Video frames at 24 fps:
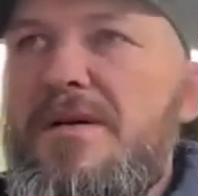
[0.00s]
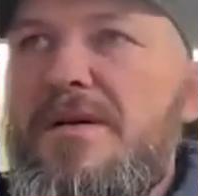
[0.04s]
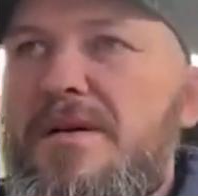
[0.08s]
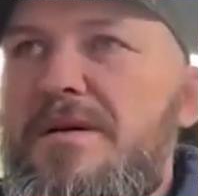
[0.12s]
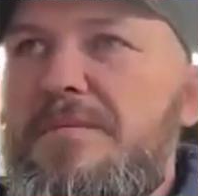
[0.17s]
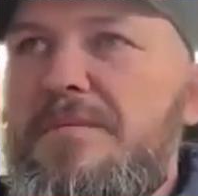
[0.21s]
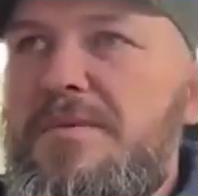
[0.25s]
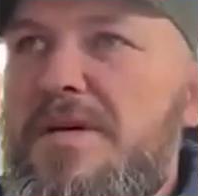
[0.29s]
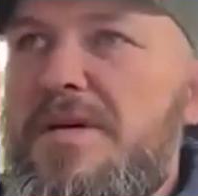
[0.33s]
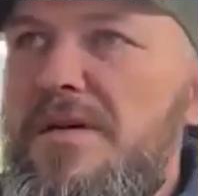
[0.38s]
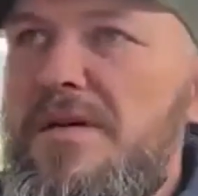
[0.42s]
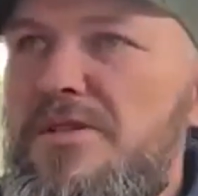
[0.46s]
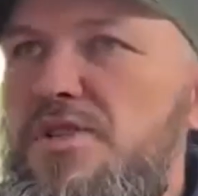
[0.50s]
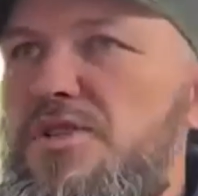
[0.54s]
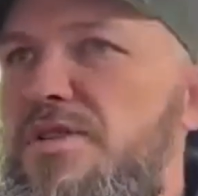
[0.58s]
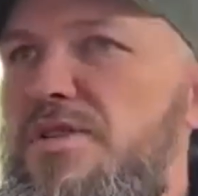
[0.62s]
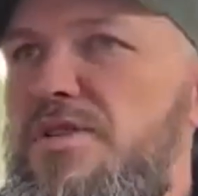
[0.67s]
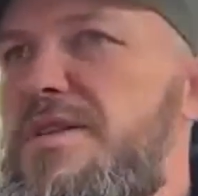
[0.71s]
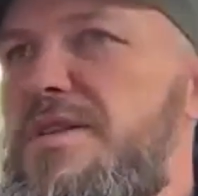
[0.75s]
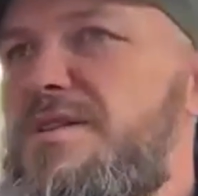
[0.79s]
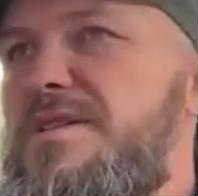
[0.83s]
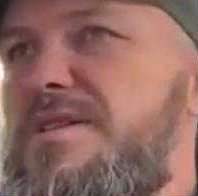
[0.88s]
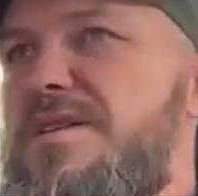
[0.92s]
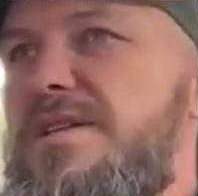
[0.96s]
Coach Training
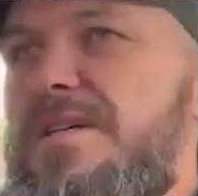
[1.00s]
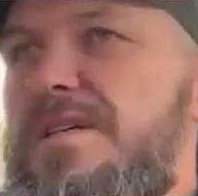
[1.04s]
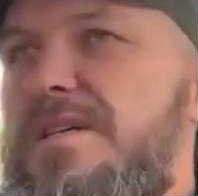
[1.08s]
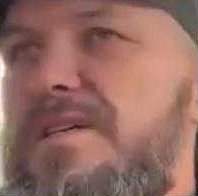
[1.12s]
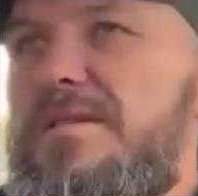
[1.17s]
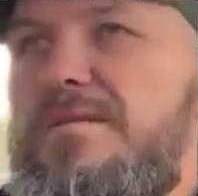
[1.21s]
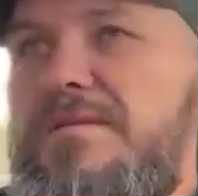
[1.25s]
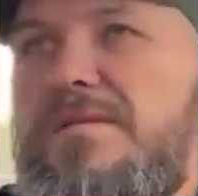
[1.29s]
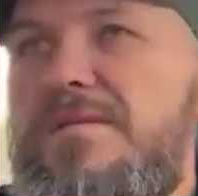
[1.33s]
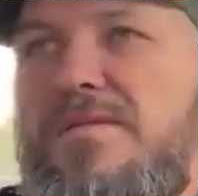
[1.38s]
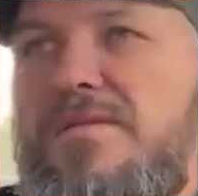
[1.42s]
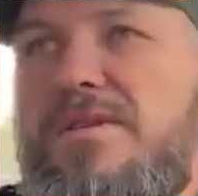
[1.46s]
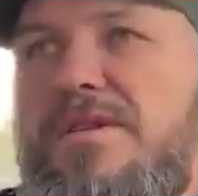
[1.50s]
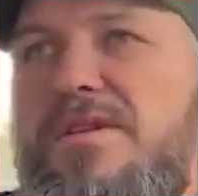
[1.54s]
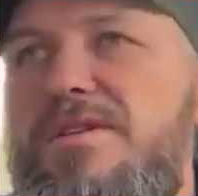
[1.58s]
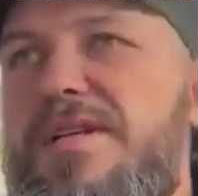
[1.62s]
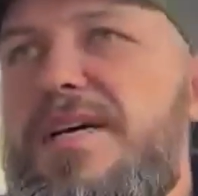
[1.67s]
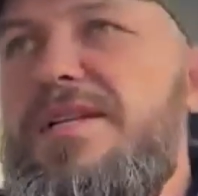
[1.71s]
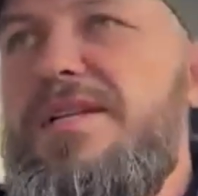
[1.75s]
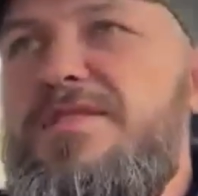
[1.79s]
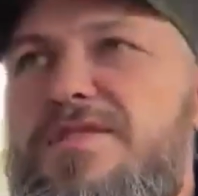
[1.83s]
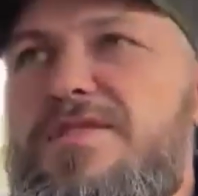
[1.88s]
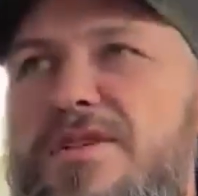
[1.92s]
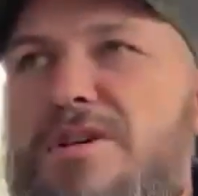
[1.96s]
Centre. They
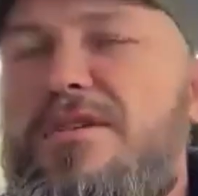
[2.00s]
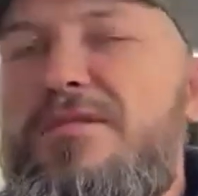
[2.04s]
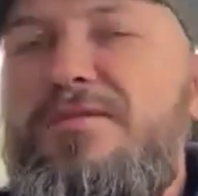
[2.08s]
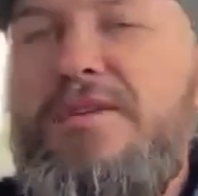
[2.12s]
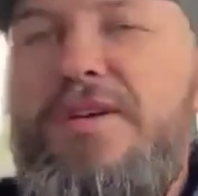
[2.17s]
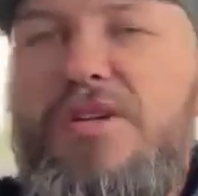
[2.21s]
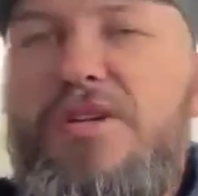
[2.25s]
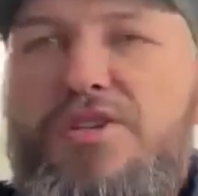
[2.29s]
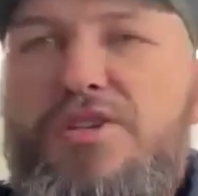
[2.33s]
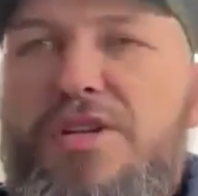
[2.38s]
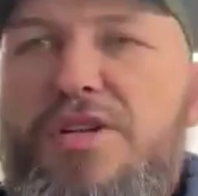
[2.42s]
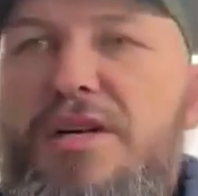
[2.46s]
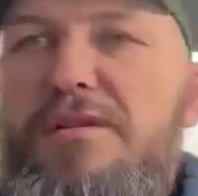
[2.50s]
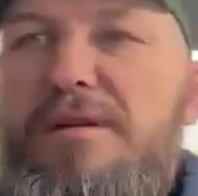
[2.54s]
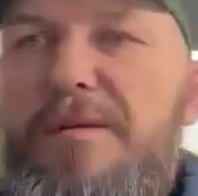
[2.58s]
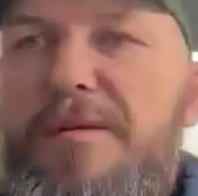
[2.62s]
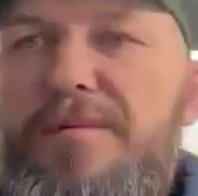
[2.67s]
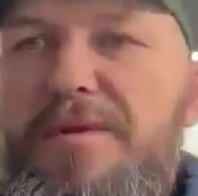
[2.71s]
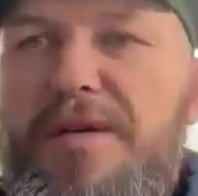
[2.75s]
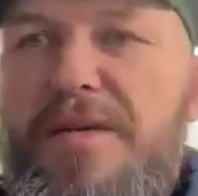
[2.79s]
deserve a show up there